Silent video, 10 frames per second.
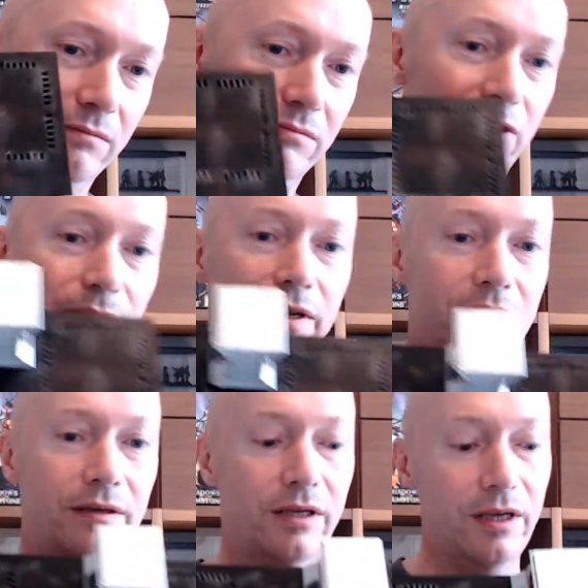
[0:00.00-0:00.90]
do
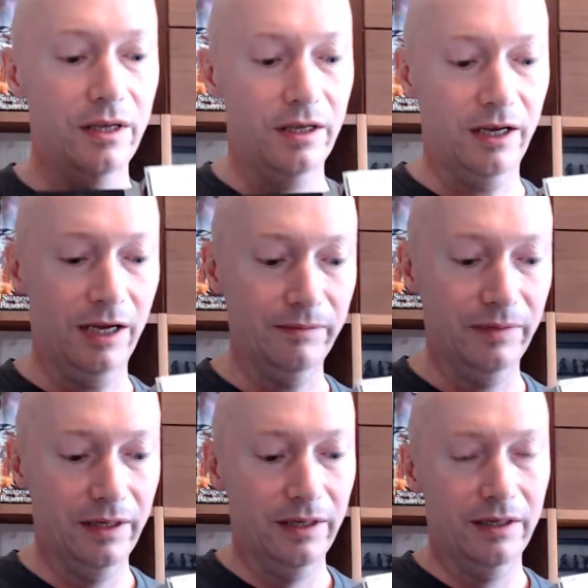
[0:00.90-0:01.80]
anything.
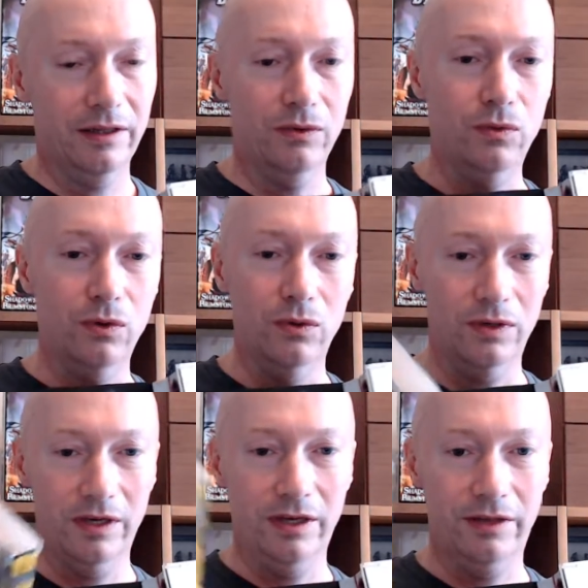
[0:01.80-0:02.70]

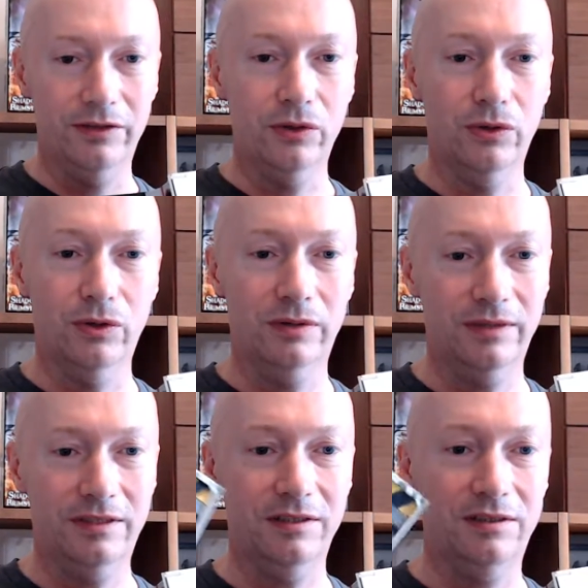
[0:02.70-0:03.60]
The door,
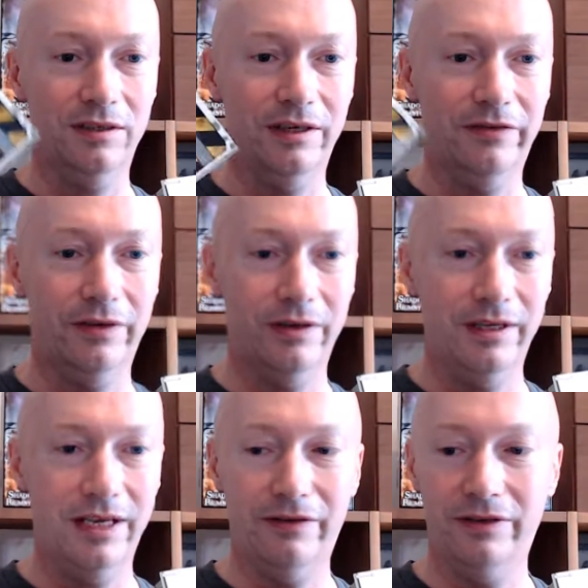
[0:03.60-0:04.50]
this is
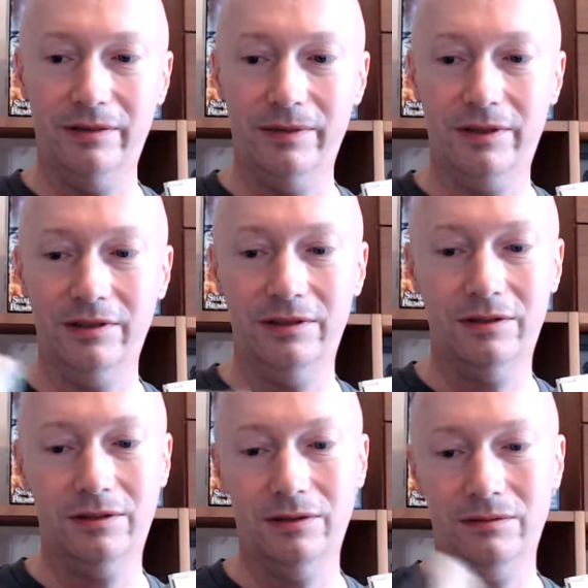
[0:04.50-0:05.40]
significantly heavier because
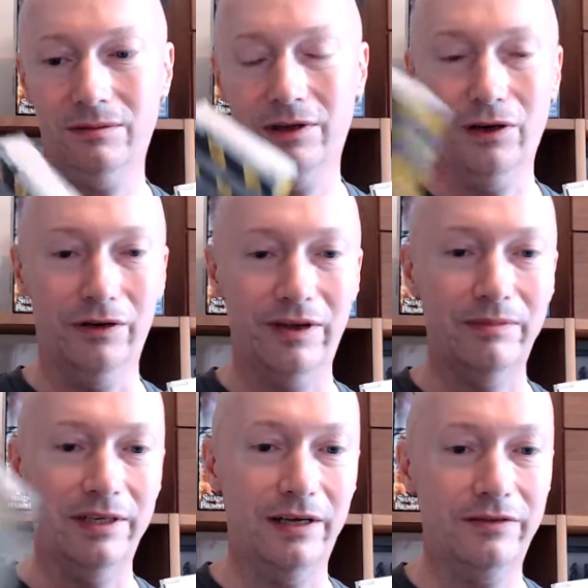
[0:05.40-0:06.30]
it's got a lot of
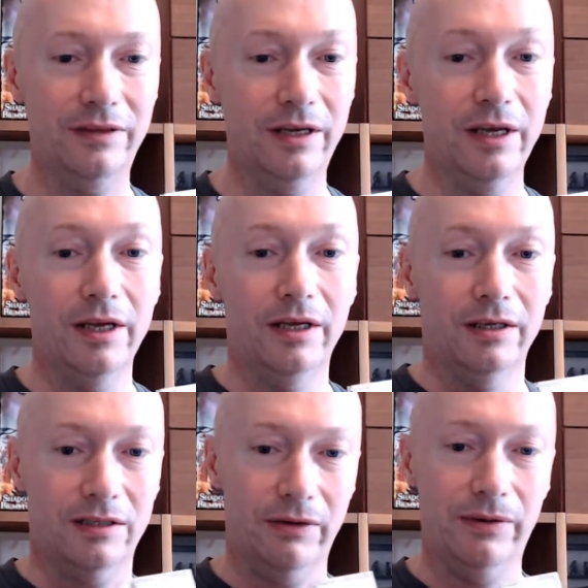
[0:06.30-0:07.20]
MDF in there.
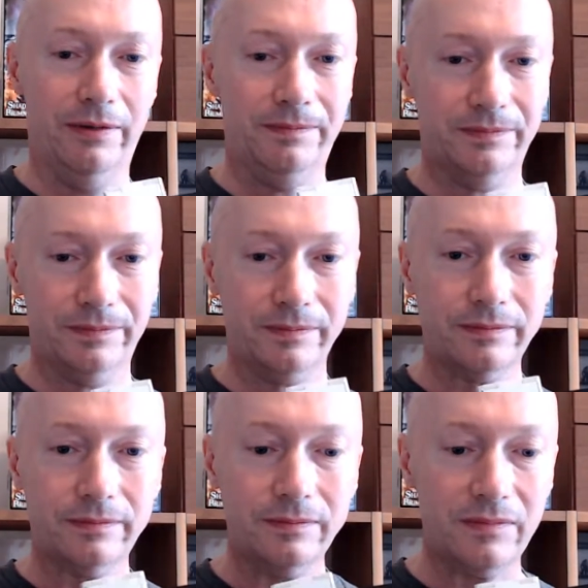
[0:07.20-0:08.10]
So anyway,
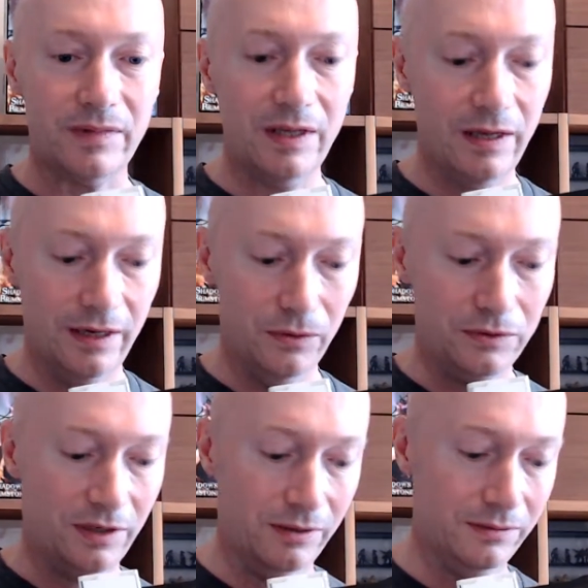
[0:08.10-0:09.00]
and
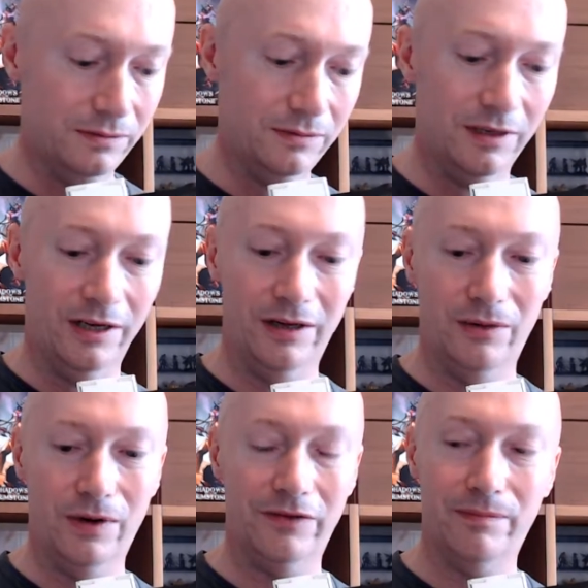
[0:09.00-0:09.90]
also
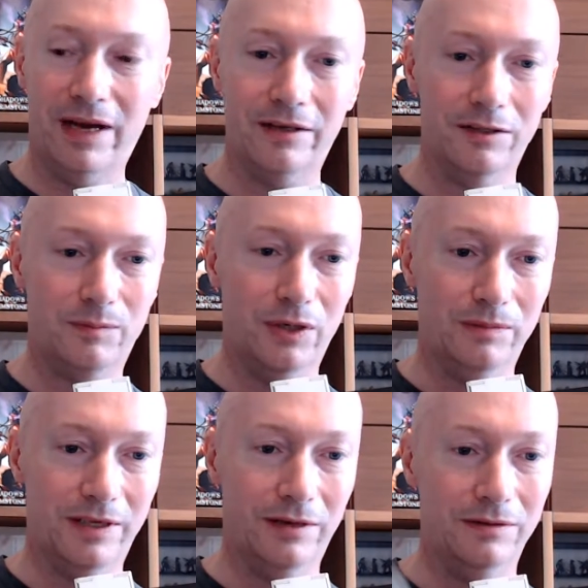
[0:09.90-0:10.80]
one of the magnets
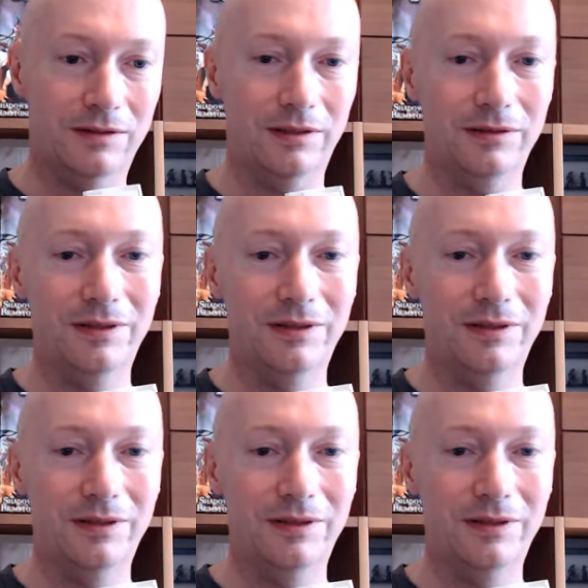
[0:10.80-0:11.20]
popped out, so